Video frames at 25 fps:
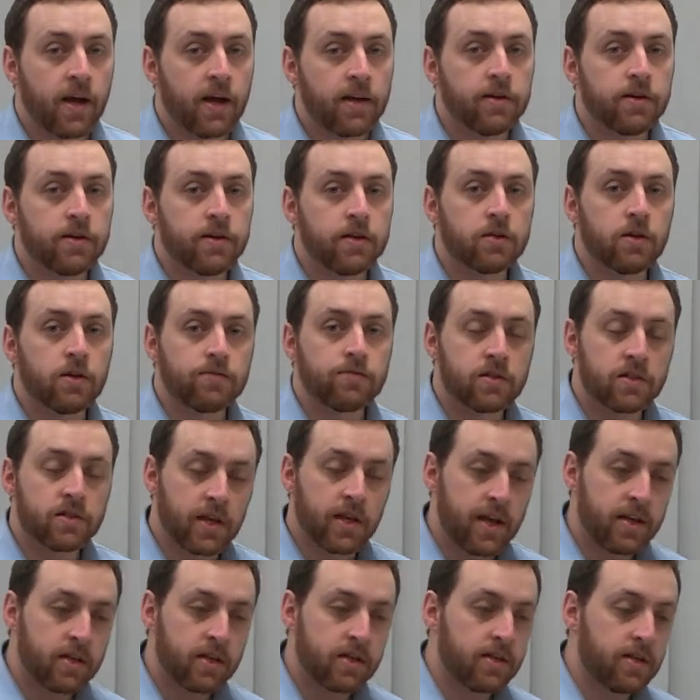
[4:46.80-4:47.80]
done is I've
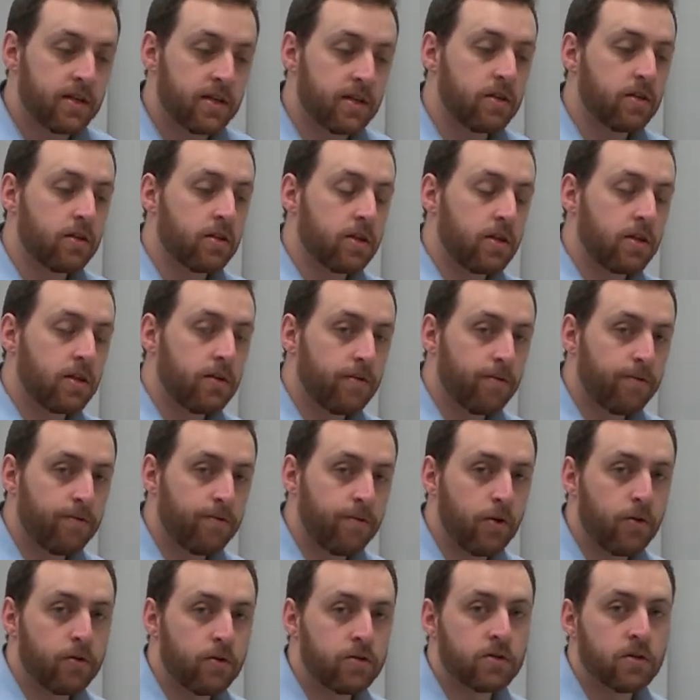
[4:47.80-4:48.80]
just entered in the
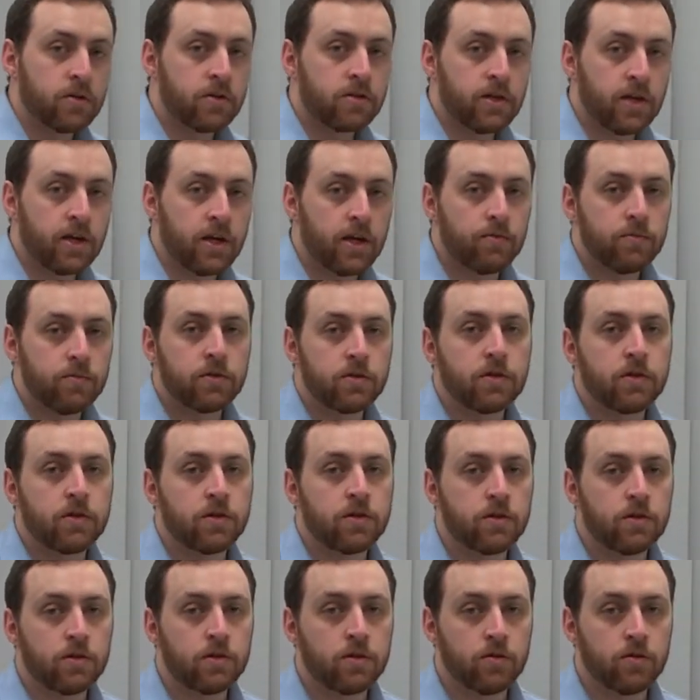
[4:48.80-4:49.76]
first attempt